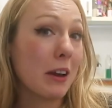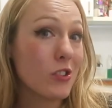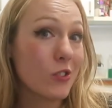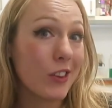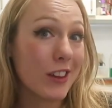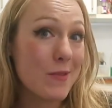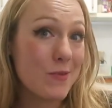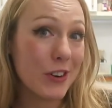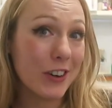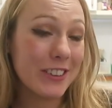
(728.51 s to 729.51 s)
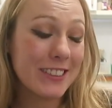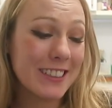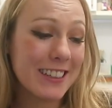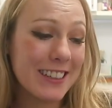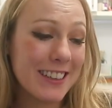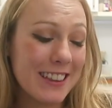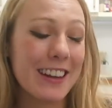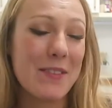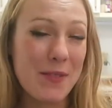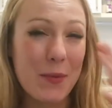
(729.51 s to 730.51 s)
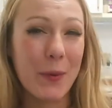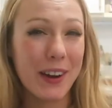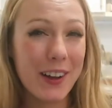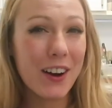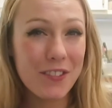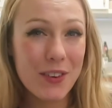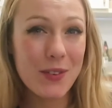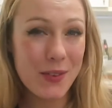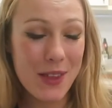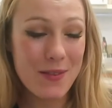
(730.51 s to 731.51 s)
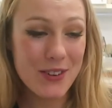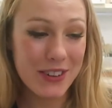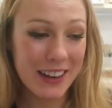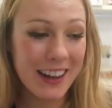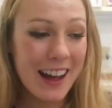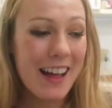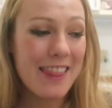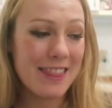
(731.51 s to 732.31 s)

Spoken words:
make sure that I'm like pretty confident with what I'm doing,